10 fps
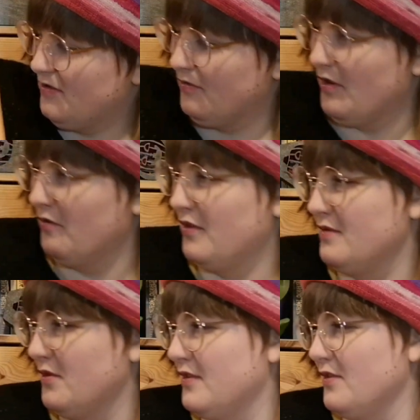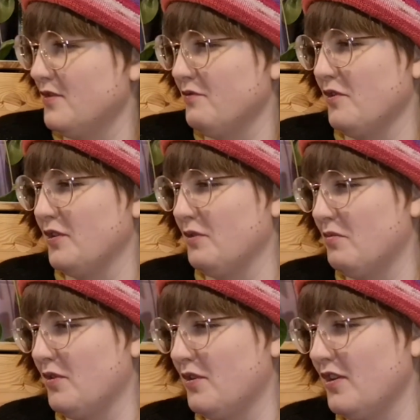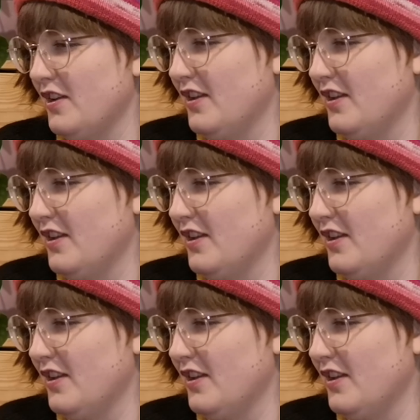oh no, this one is also falling apart.